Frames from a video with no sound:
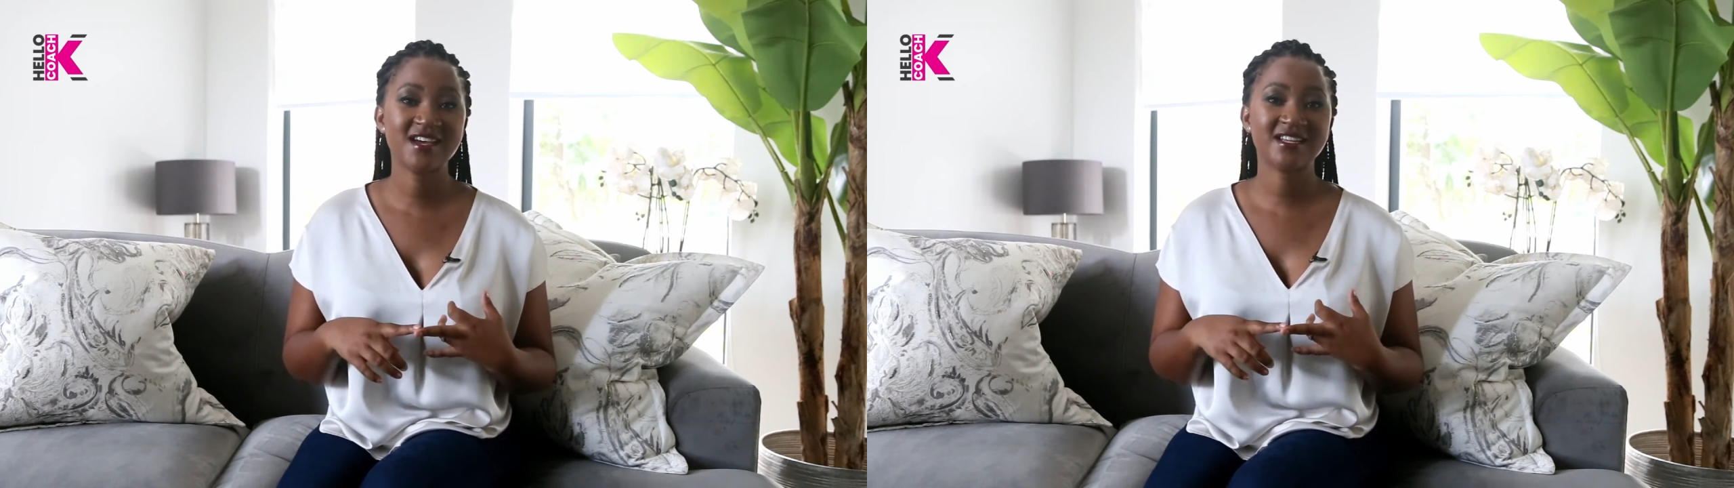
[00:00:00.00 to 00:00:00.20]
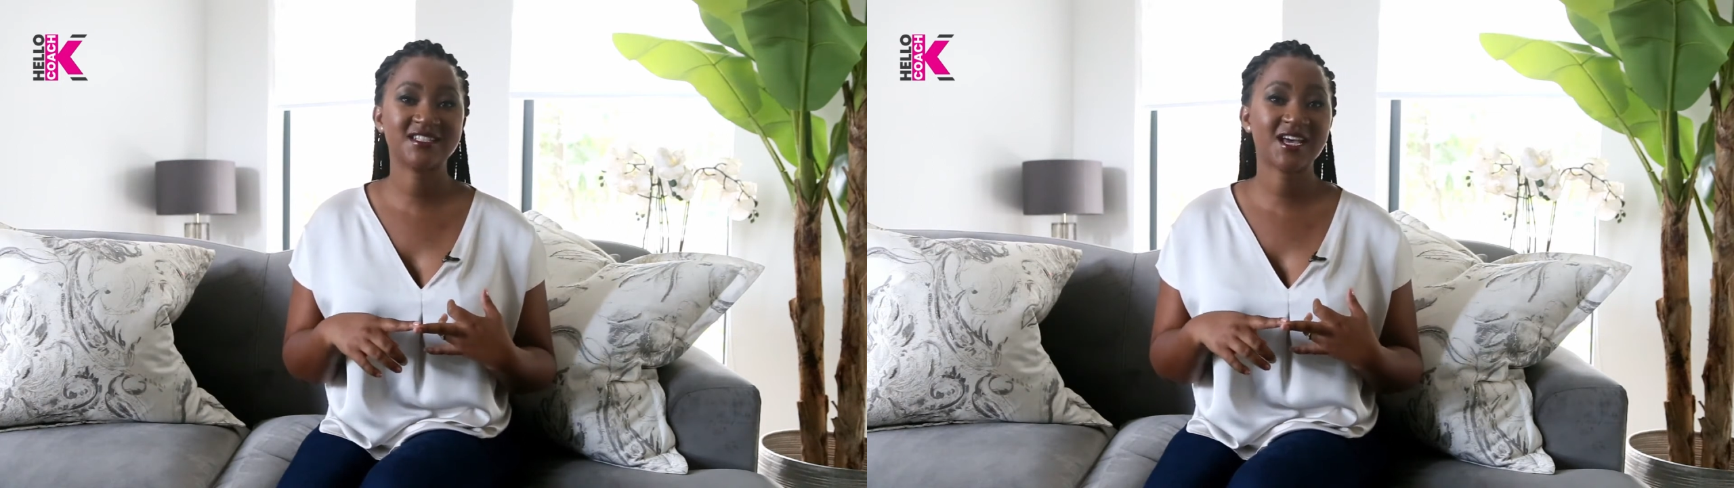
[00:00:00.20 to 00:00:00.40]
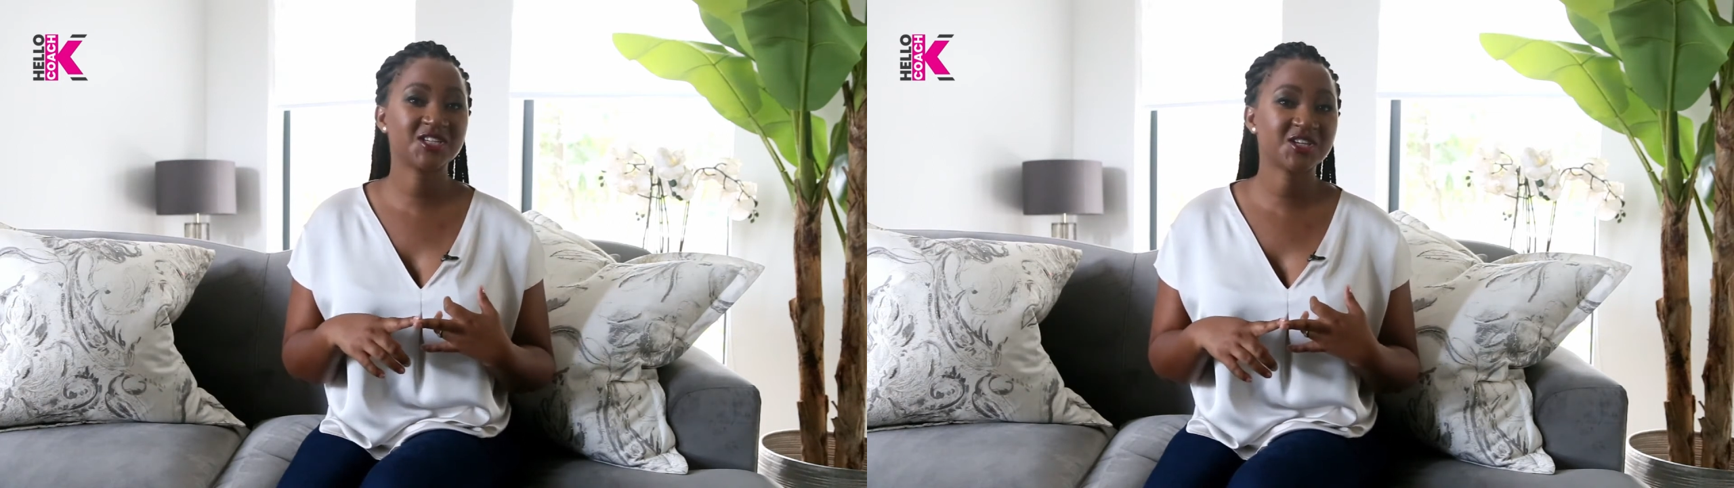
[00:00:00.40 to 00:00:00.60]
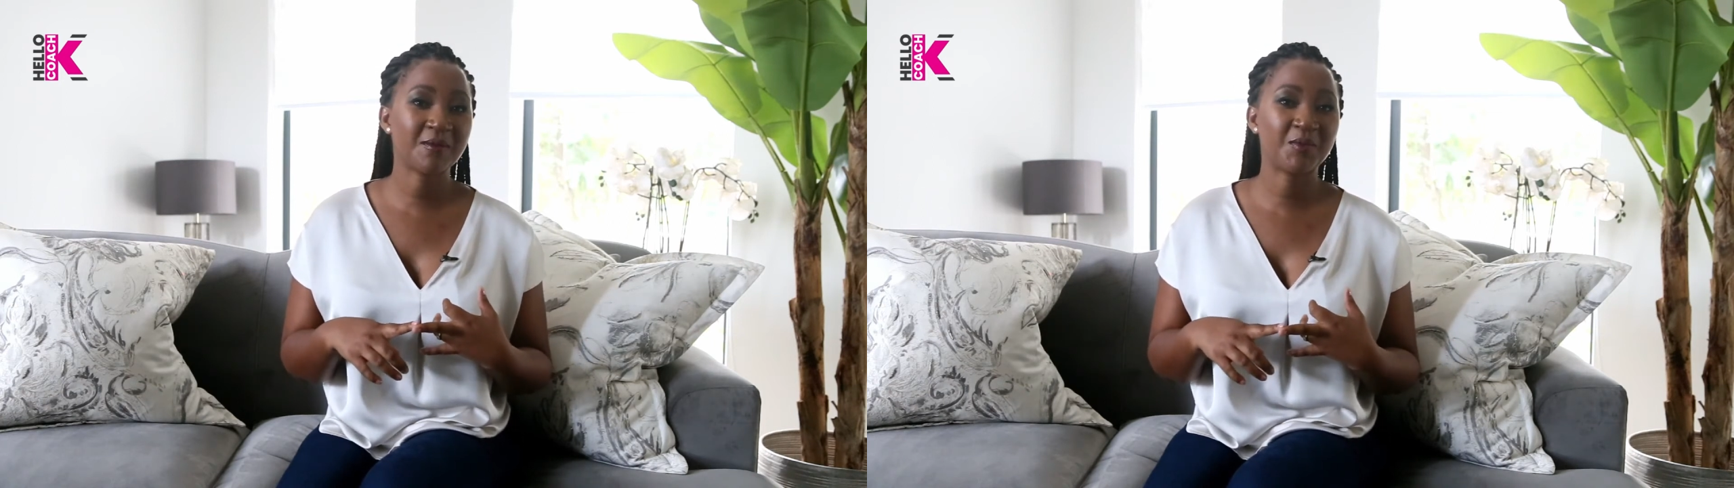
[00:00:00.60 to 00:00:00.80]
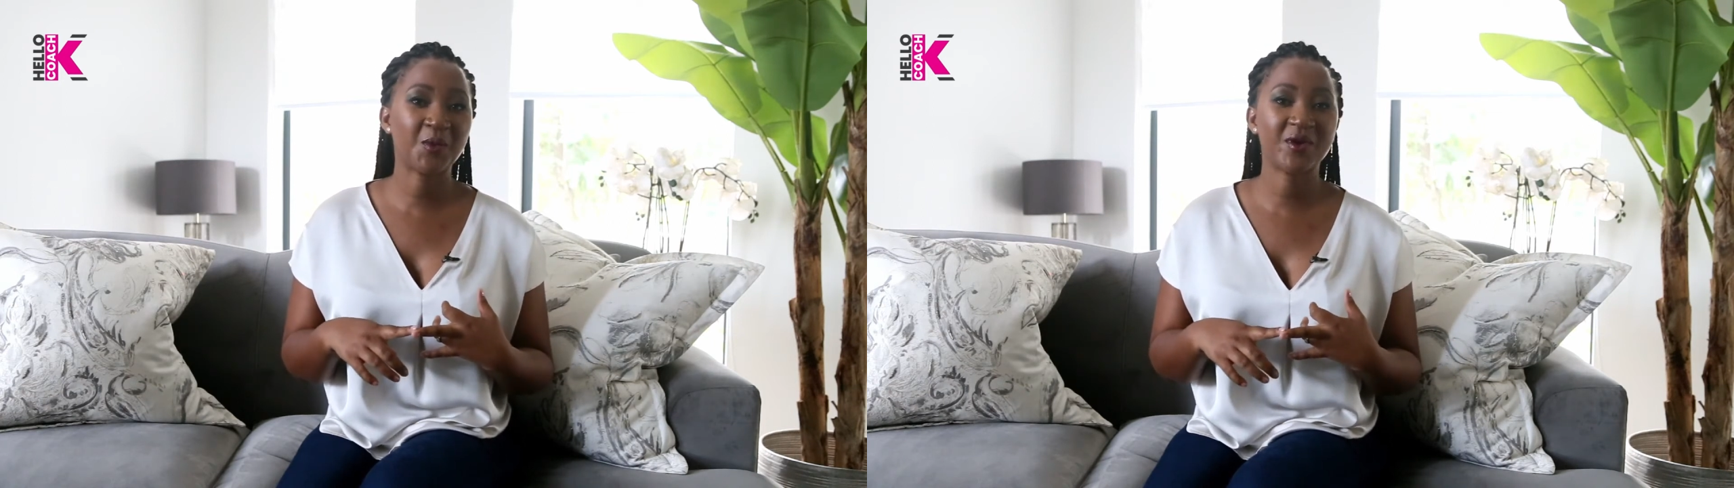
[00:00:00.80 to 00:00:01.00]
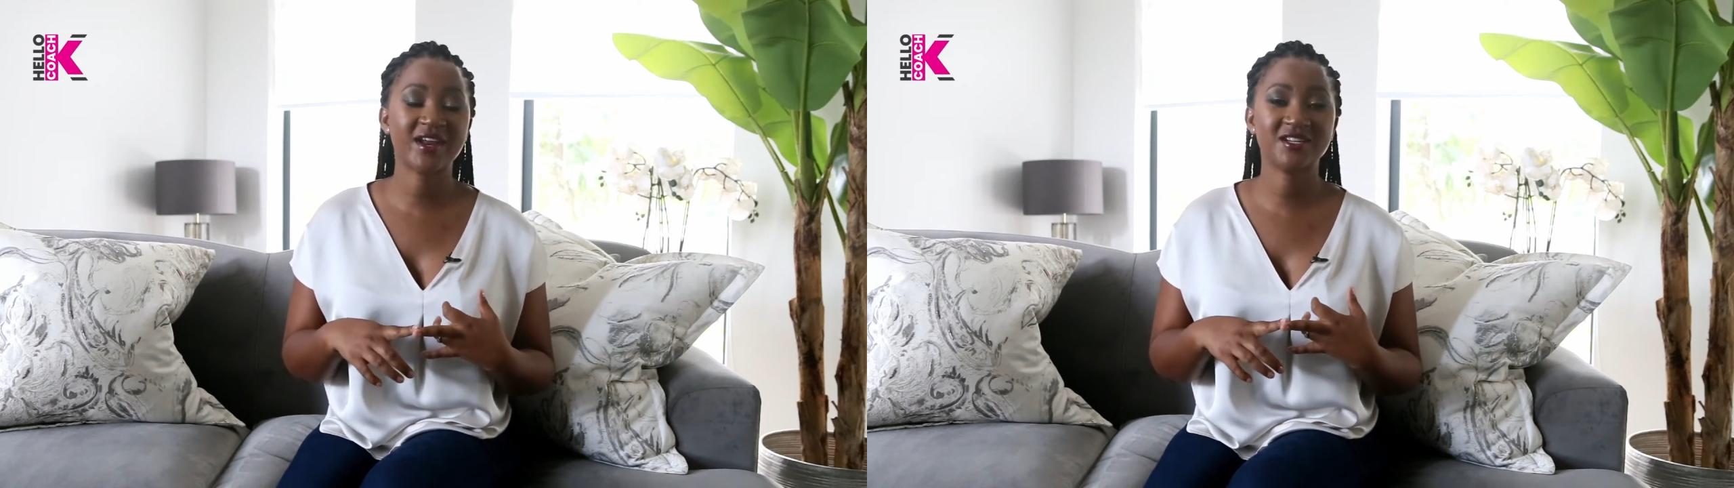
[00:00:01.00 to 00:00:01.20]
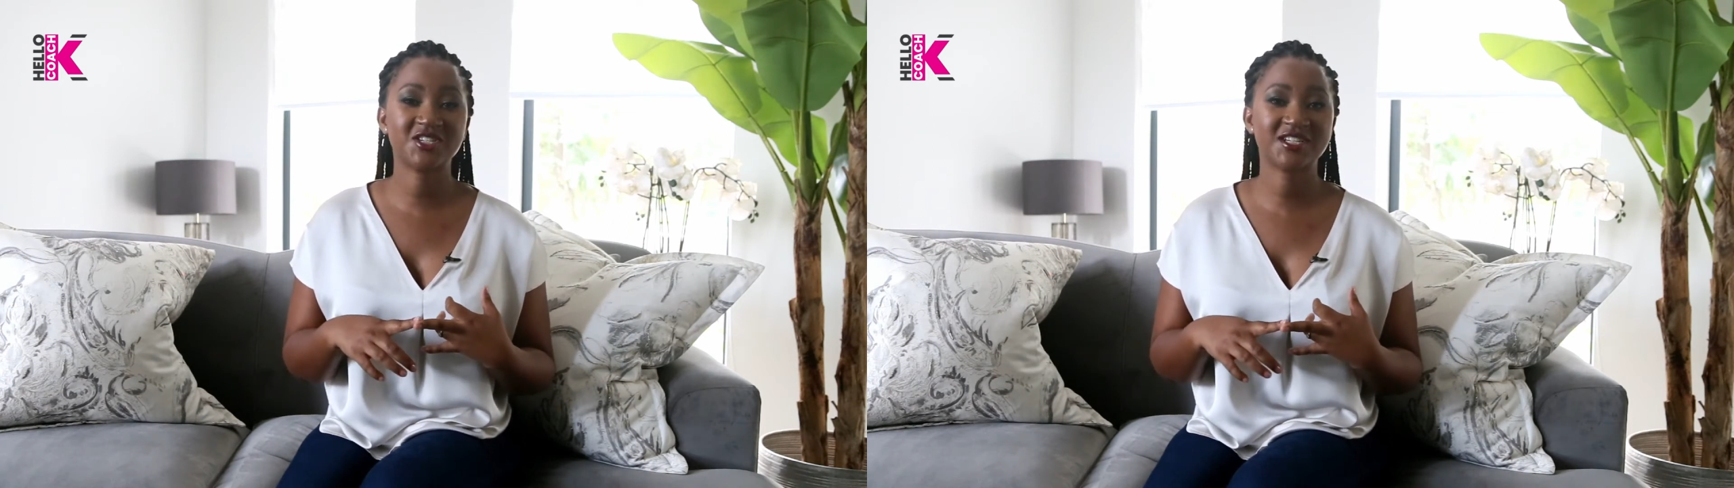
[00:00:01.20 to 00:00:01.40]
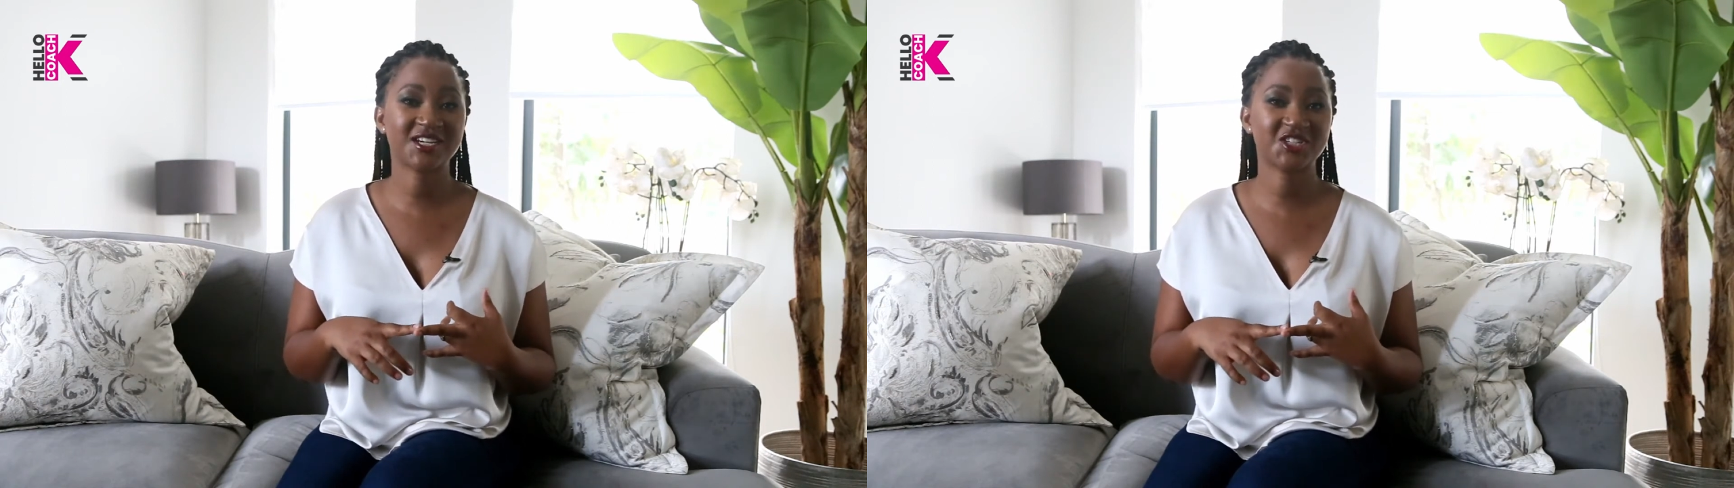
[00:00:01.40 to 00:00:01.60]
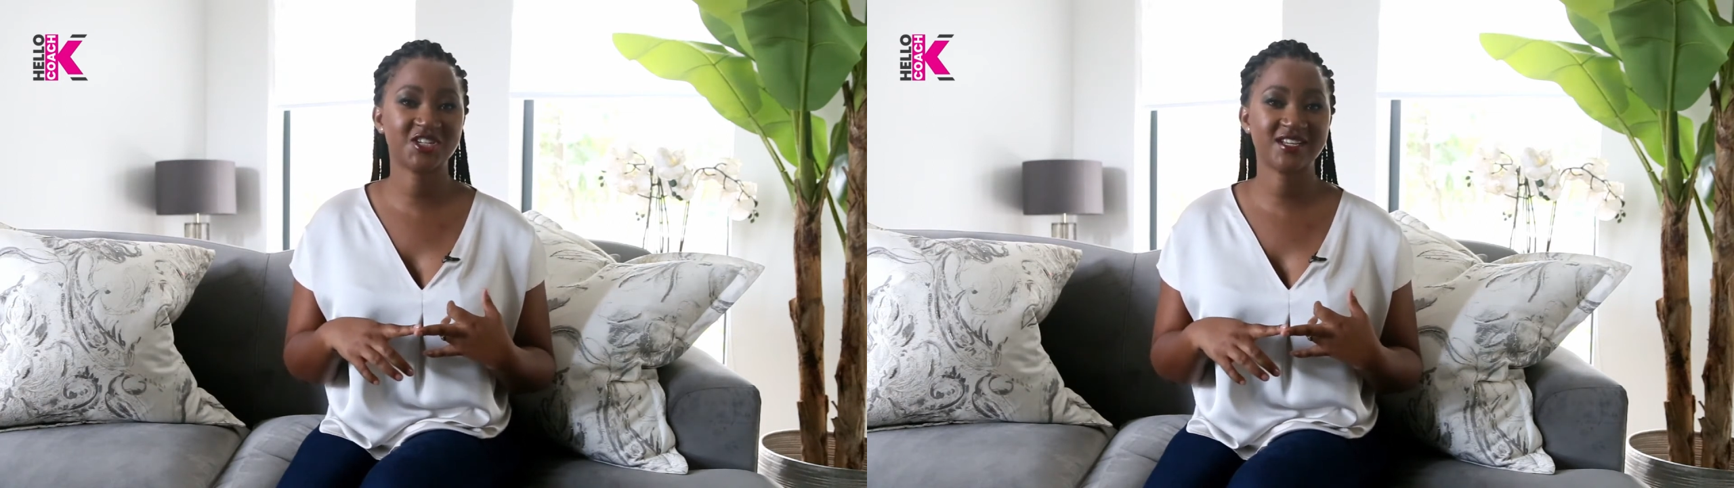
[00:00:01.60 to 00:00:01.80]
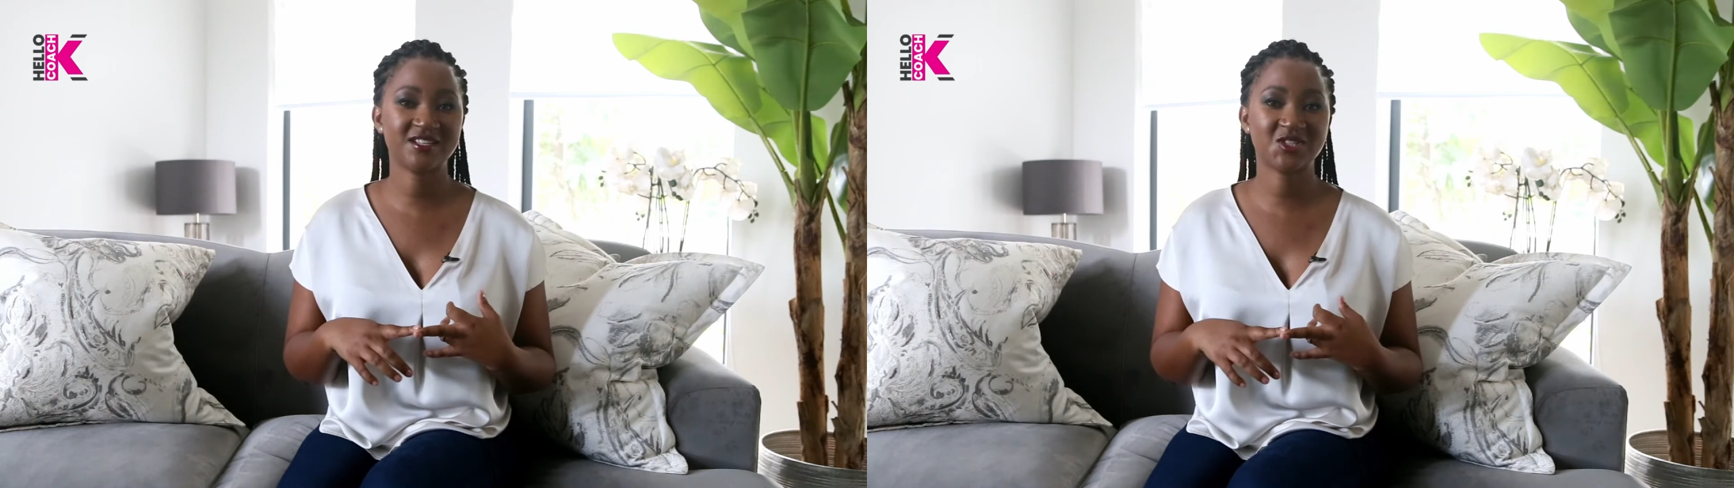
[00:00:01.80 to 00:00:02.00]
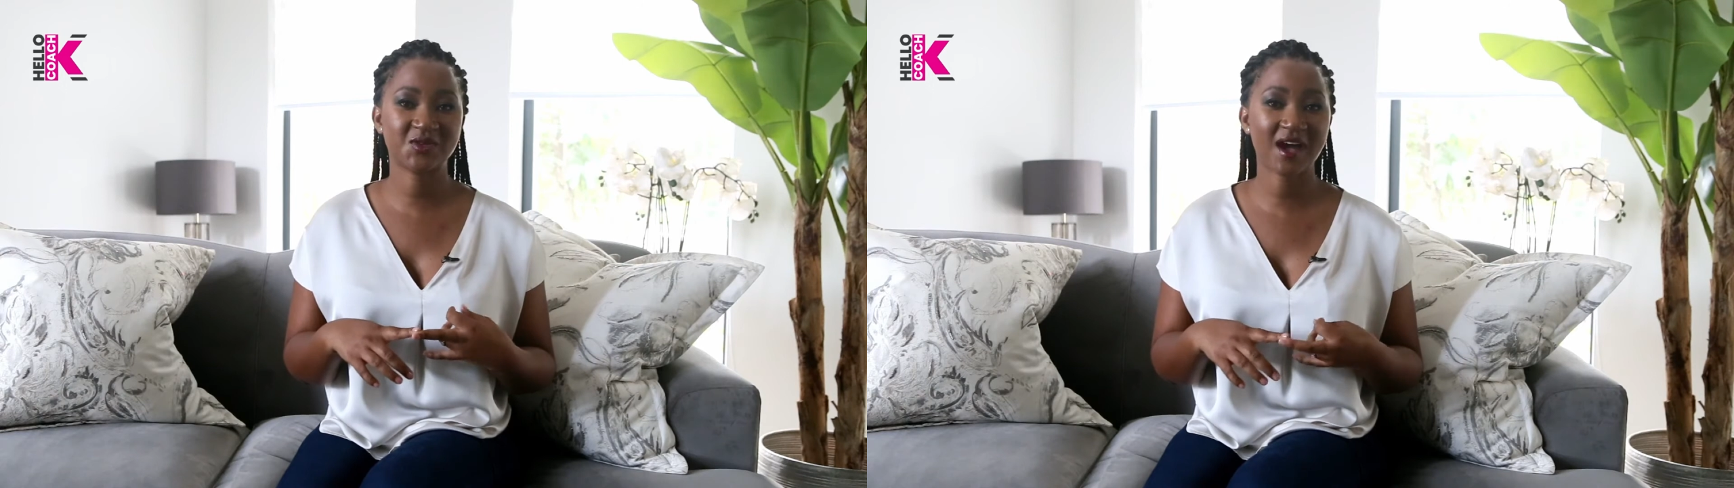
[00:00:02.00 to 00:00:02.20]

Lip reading: a touch up or an introduction into